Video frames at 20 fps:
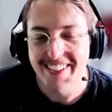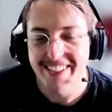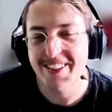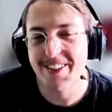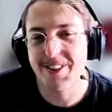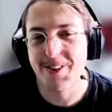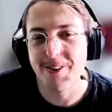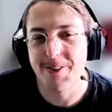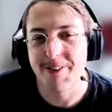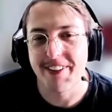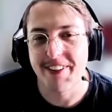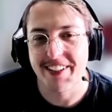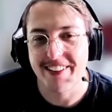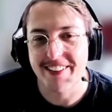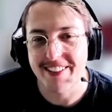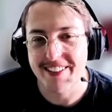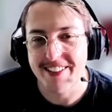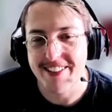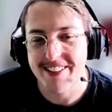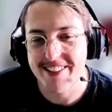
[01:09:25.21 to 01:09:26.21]
during
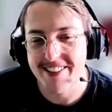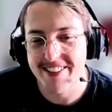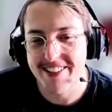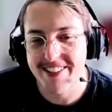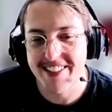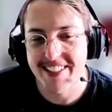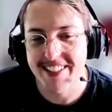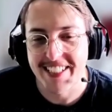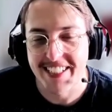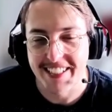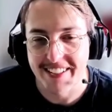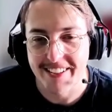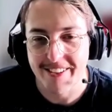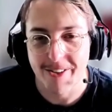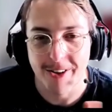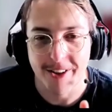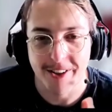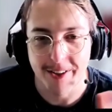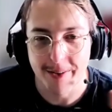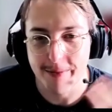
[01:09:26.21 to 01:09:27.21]
this scene
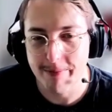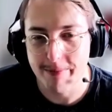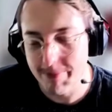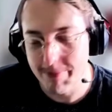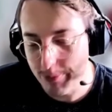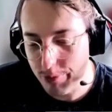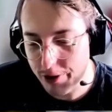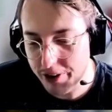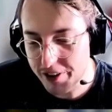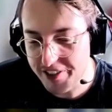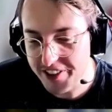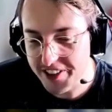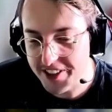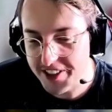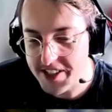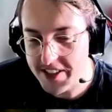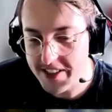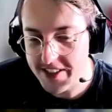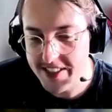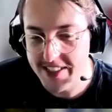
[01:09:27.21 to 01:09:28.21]
or the
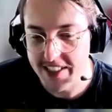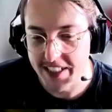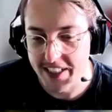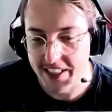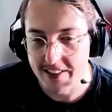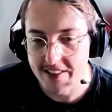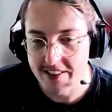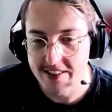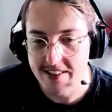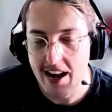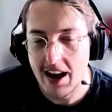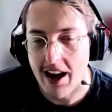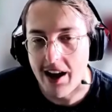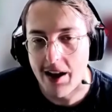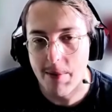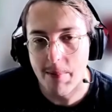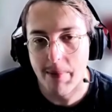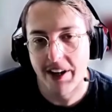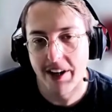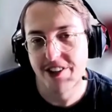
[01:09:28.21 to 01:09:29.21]
previous scenes,
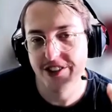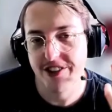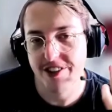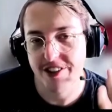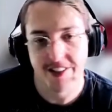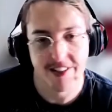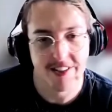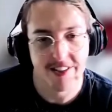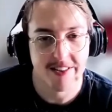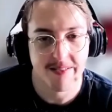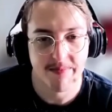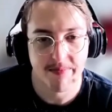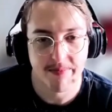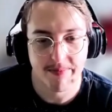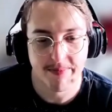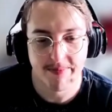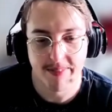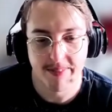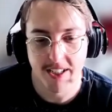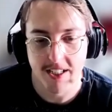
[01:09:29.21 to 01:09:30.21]
I might just
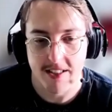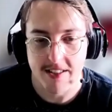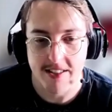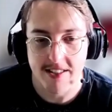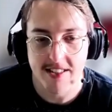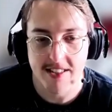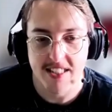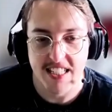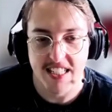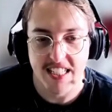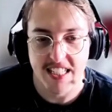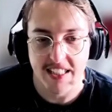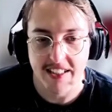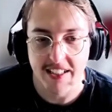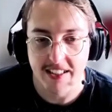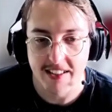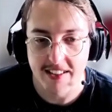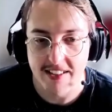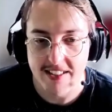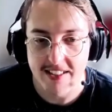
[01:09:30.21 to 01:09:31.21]
concede
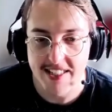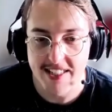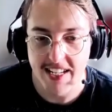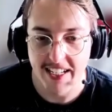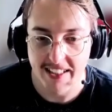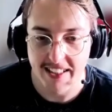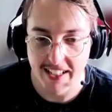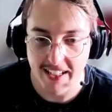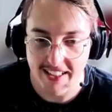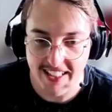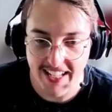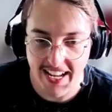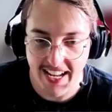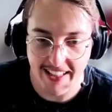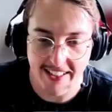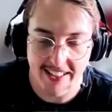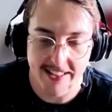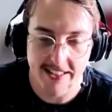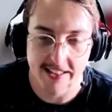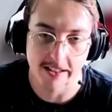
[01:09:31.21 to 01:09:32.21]
and say that,
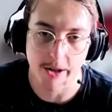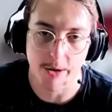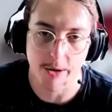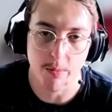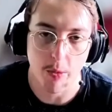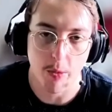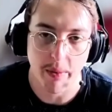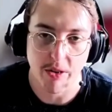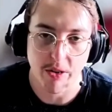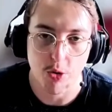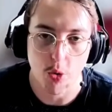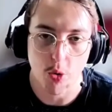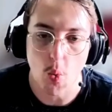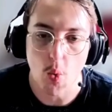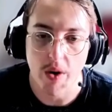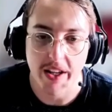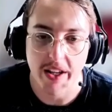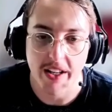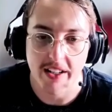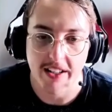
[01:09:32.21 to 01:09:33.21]
this is her moment to
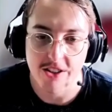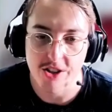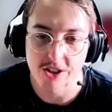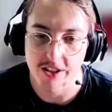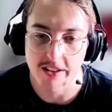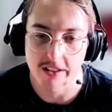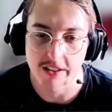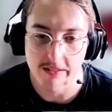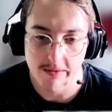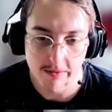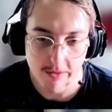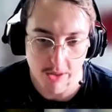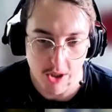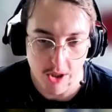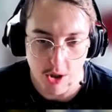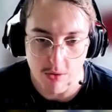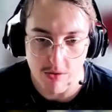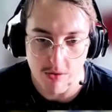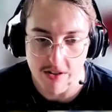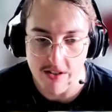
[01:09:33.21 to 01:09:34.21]
win, and she
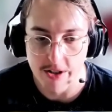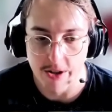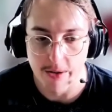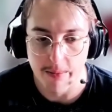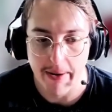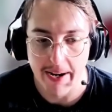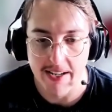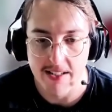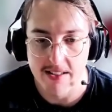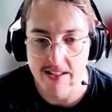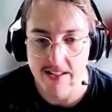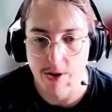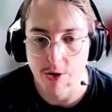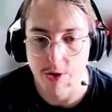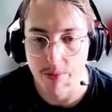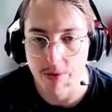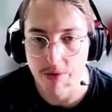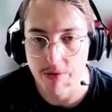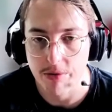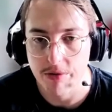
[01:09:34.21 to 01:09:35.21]
uses her best
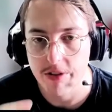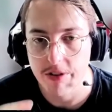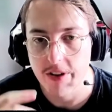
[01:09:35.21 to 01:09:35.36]
attribute.